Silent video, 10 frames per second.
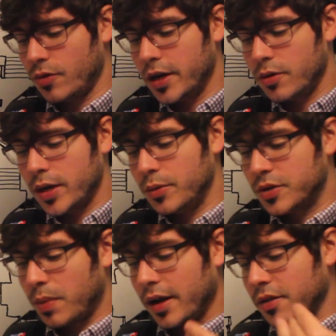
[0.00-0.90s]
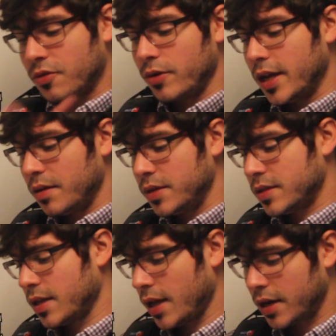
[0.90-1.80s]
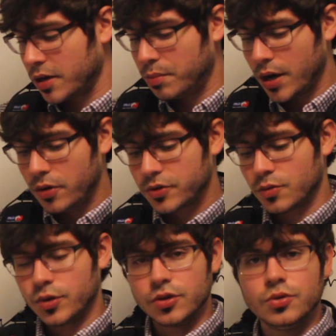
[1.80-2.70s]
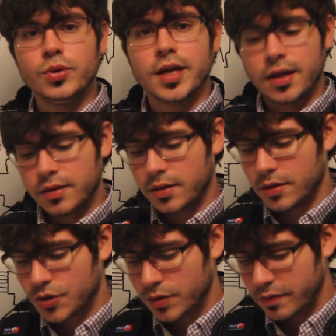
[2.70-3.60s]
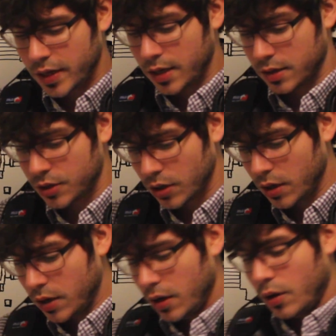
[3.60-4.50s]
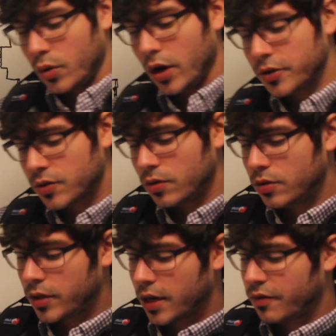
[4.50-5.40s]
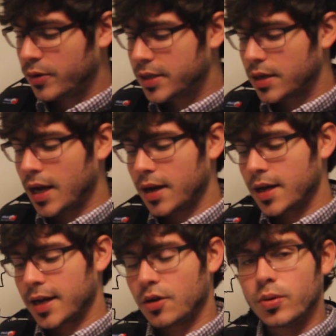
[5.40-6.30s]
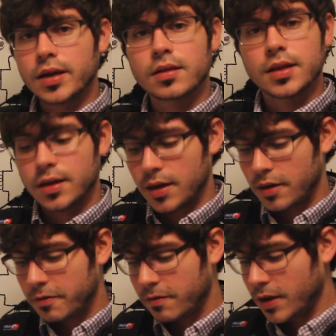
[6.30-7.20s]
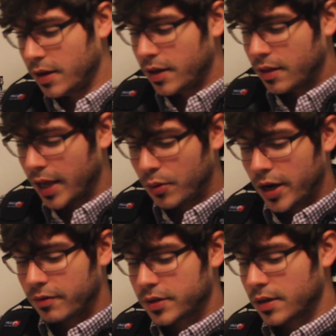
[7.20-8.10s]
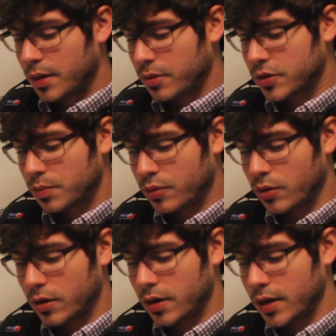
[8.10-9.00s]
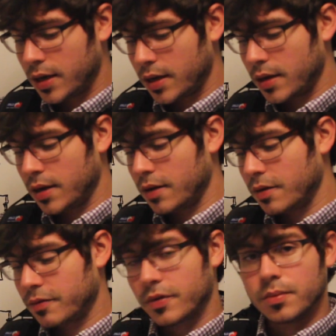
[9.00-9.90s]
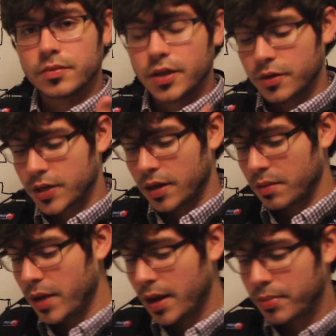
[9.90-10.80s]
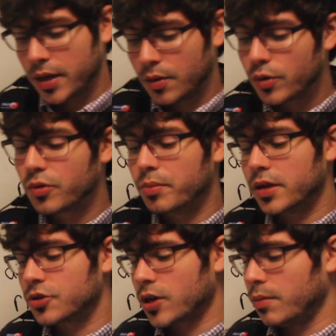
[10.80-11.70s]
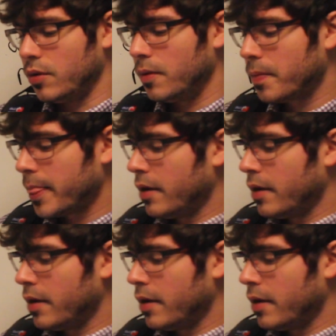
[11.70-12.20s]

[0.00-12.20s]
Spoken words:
Right away, we spotted 3 enemies heading to bow, so we knew we had the initial advantage. We also knew that if we did not act quickly enough, they would have a sniper support from the other side of the map, and we would be in trouble.